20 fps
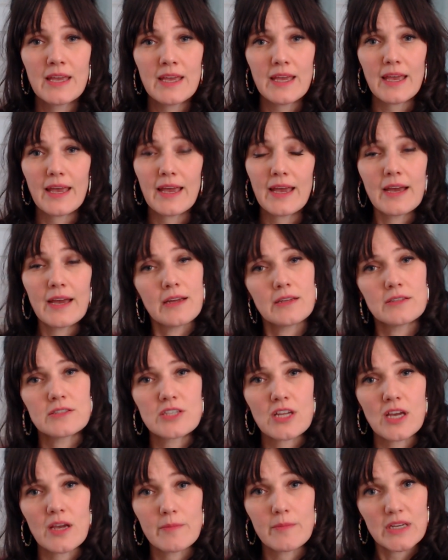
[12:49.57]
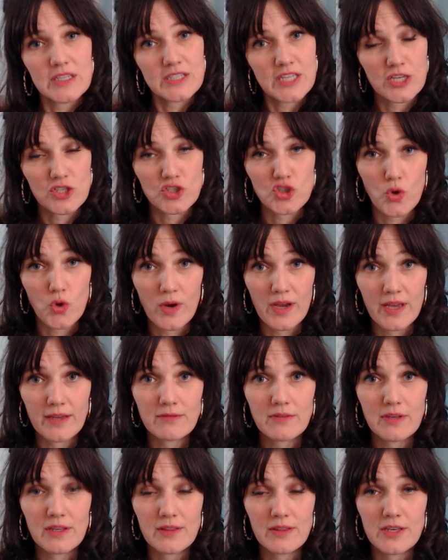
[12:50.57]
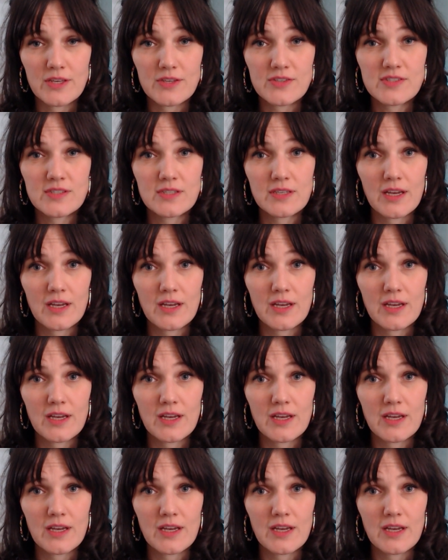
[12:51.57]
And I'm going to take joy in this